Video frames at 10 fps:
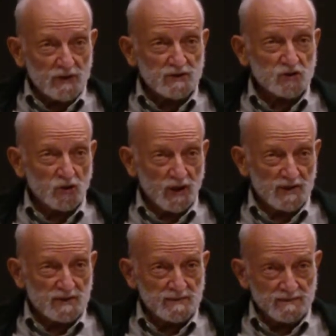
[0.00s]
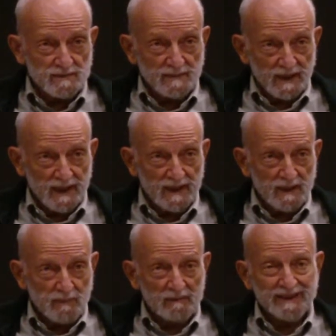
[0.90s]
choice in
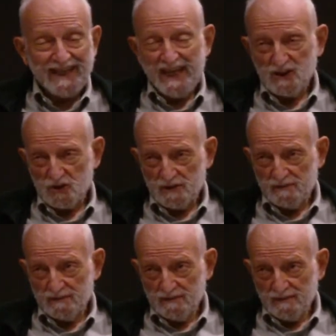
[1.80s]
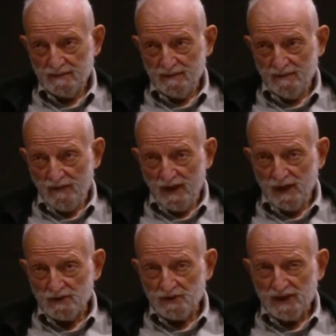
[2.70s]
the publication.
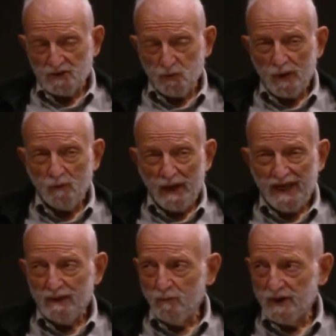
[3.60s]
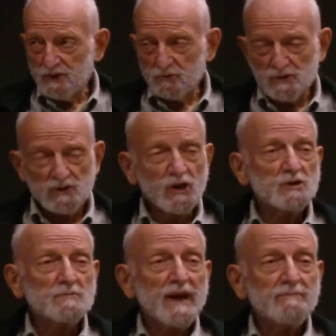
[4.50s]
So that's one way in which
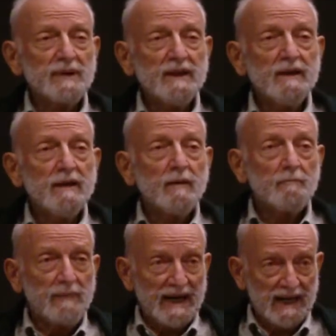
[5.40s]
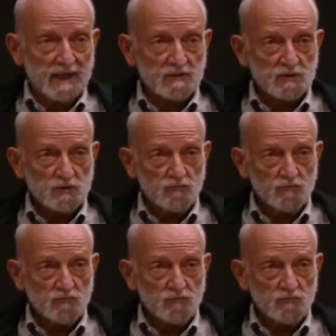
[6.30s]
research might be biased.